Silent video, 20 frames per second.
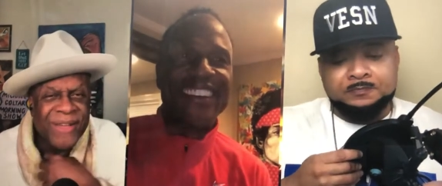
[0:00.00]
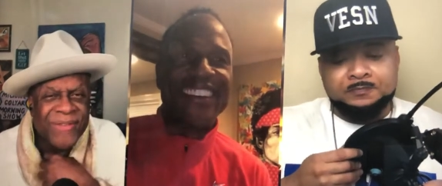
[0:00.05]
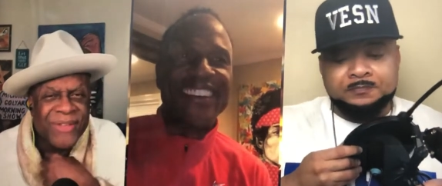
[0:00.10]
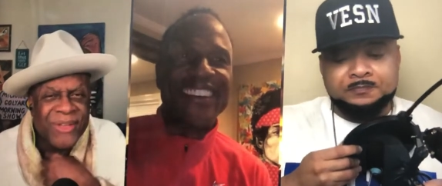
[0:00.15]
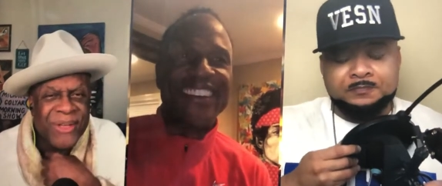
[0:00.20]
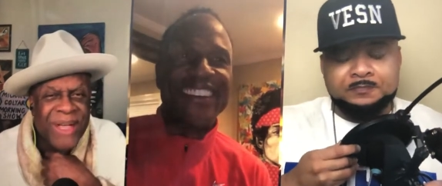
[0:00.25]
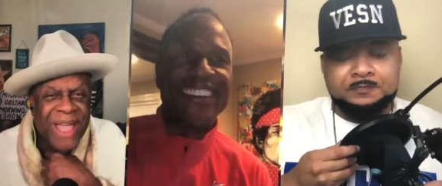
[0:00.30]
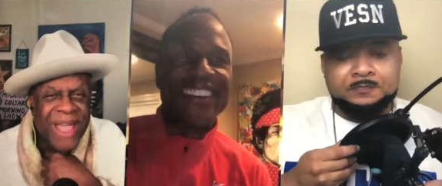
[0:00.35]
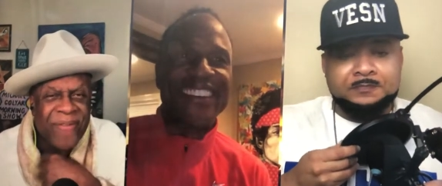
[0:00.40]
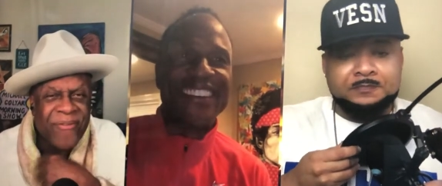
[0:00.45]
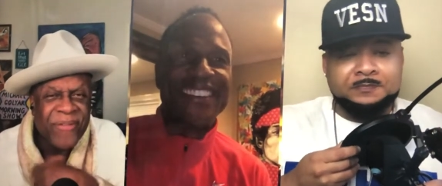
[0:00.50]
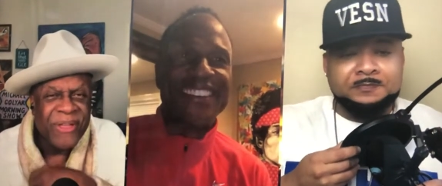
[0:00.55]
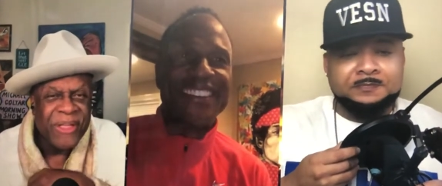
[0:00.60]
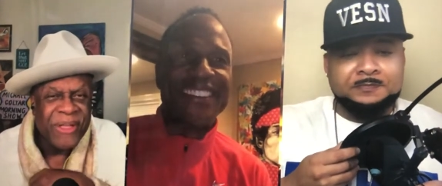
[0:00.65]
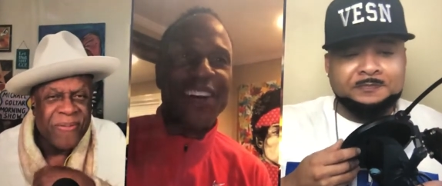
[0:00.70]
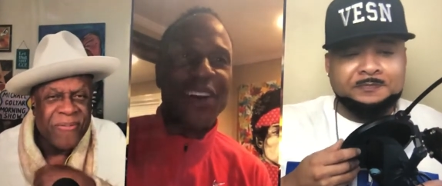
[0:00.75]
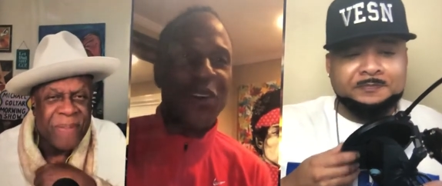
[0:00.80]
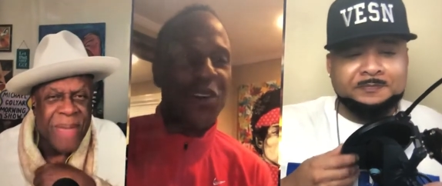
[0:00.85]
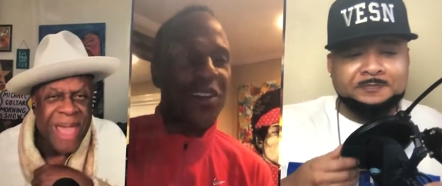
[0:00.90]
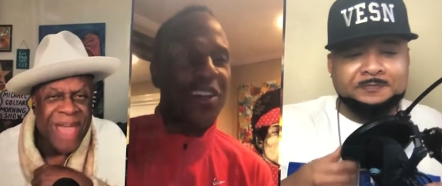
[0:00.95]
Speaker 1: you have for
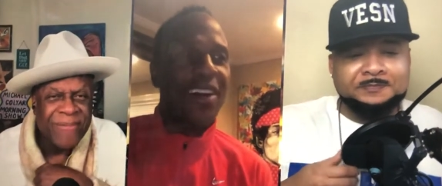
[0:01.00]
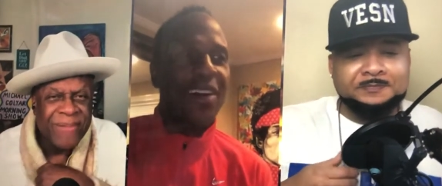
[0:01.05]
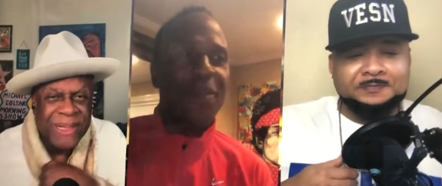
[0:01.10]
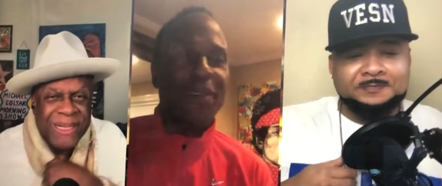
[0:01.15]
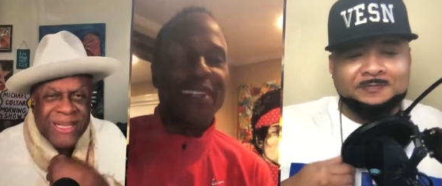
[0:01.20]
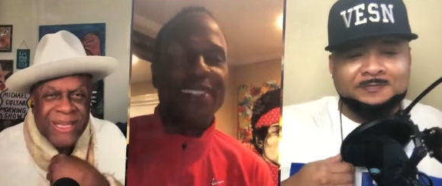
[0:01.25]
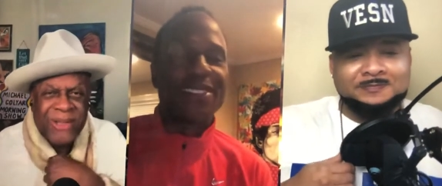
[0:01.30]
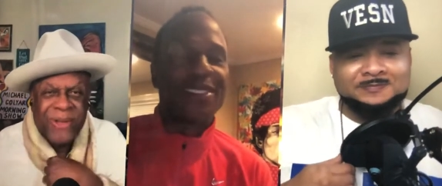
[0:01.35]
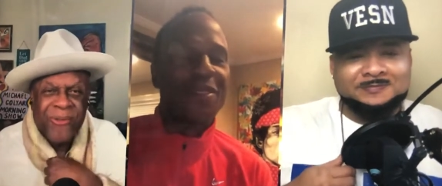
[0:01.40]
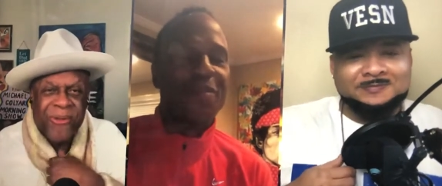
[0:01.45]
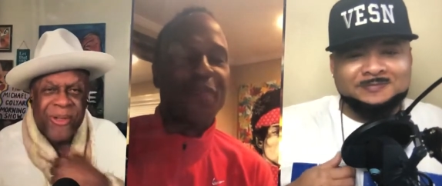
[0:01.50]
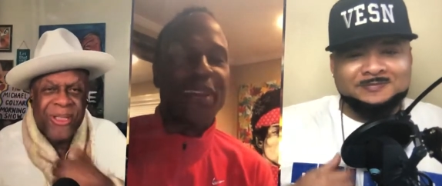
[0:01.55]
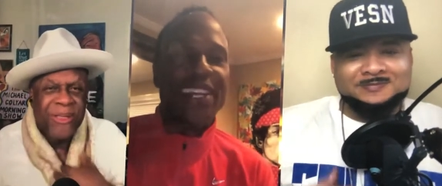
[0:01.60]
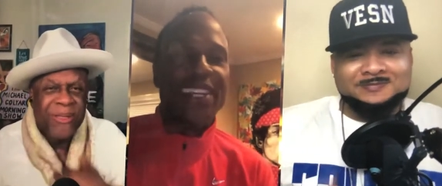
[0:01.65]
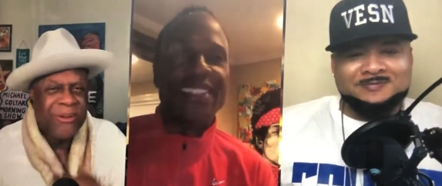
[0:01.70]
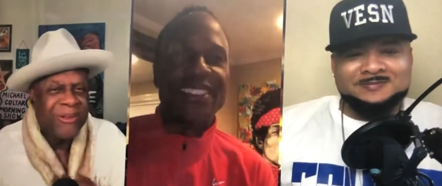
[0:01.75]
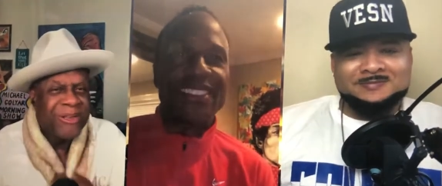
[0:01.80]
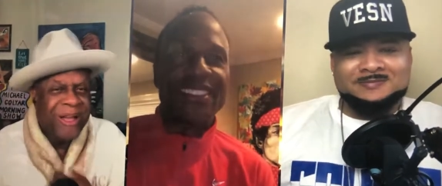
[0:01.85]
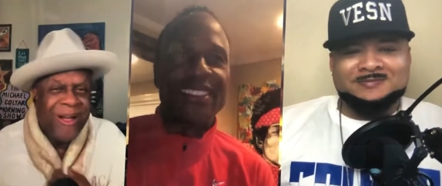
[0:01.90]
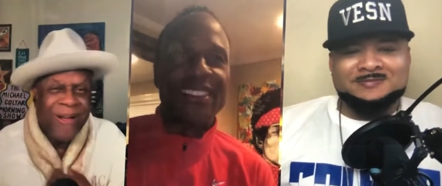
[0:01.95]
your family oh, too. Amazing.
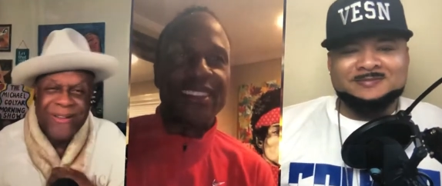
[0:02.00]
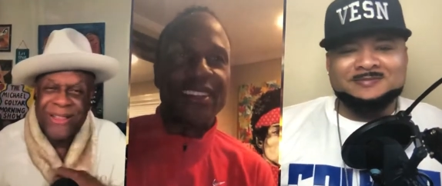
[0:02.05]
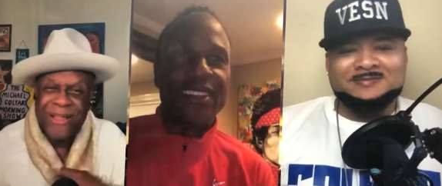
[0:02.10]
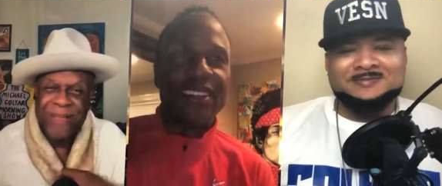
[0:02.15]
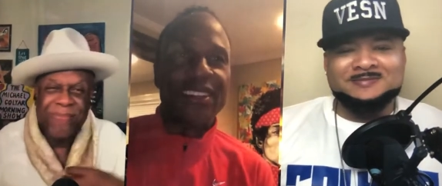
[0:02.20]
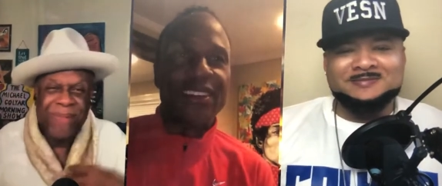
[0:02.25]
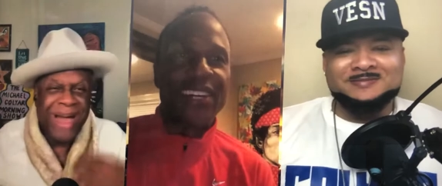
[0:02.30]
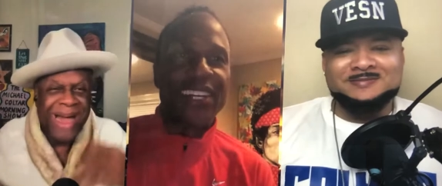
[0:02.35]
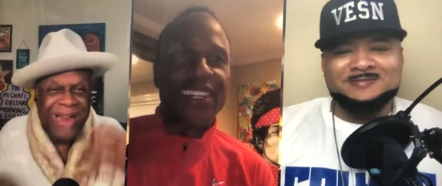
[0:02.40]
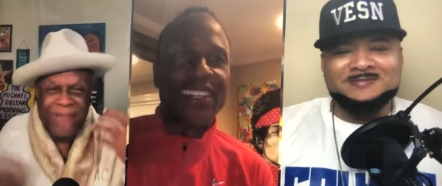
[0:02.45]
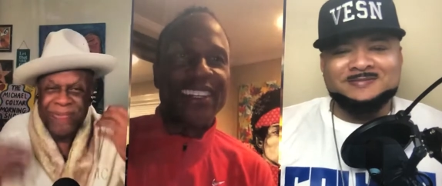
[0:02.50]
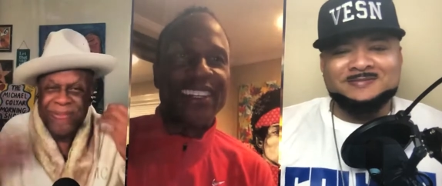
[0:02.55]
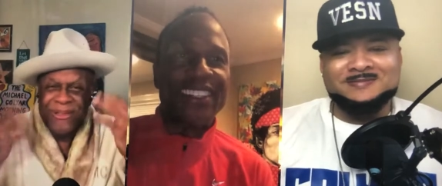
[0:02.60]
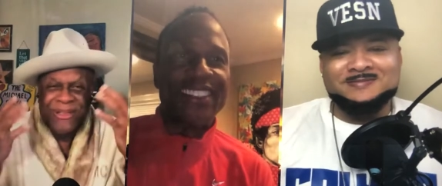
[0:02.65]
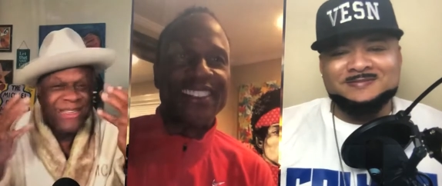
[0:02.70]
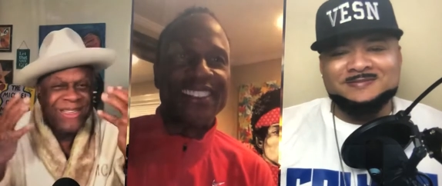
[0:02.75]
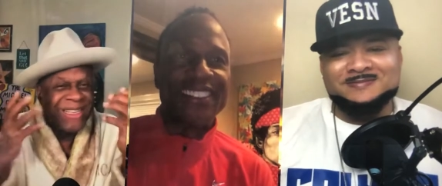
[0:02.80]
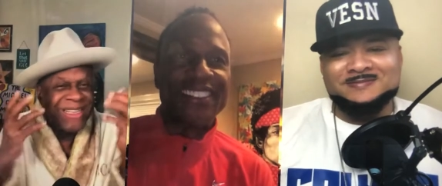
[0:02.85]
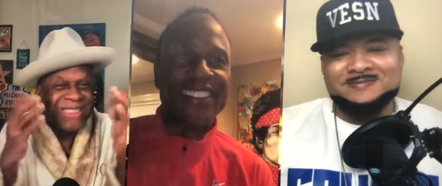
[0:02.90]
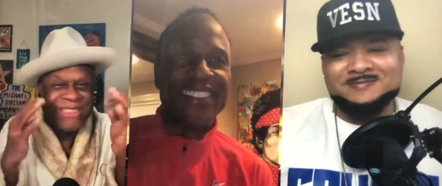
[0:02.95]
You talked about him, it. You
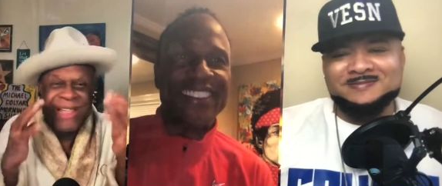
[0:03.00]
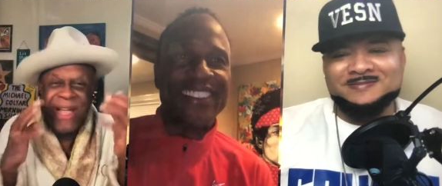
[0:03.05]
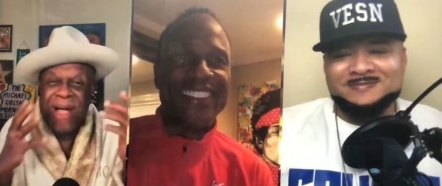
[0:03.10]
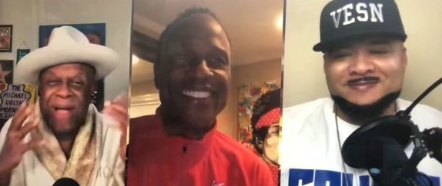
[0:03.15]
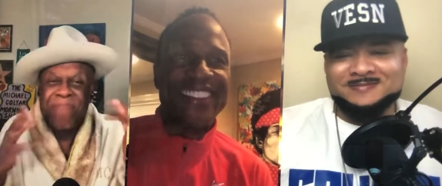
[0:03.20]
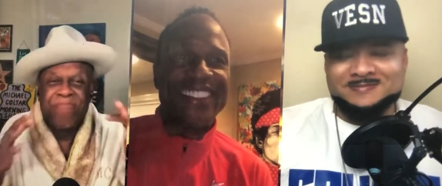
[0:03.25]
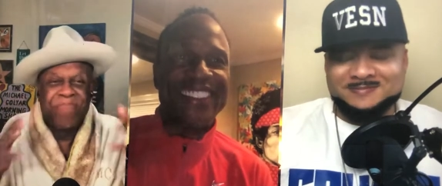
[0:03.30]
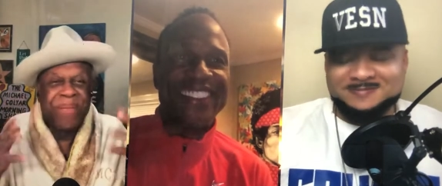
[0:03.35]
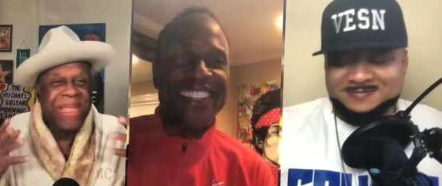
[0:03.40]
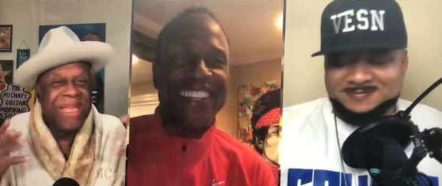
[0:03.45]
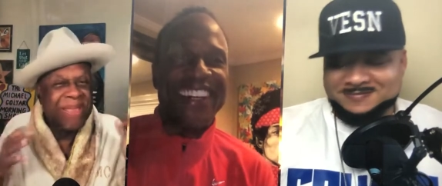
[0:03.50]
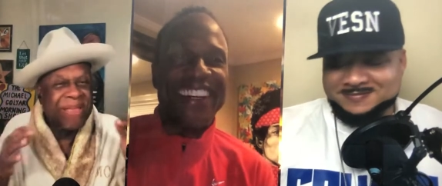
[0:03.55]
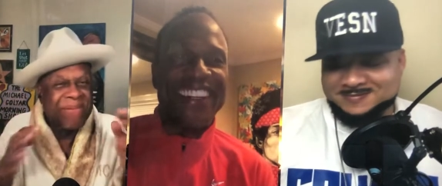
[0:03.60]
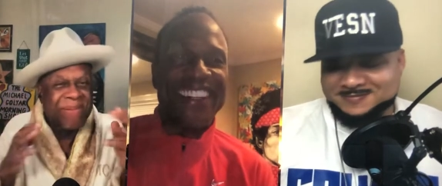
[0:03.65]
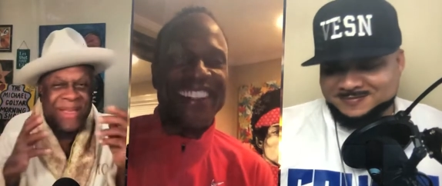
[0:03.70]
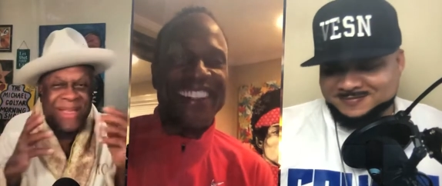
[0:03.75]
just start beaming.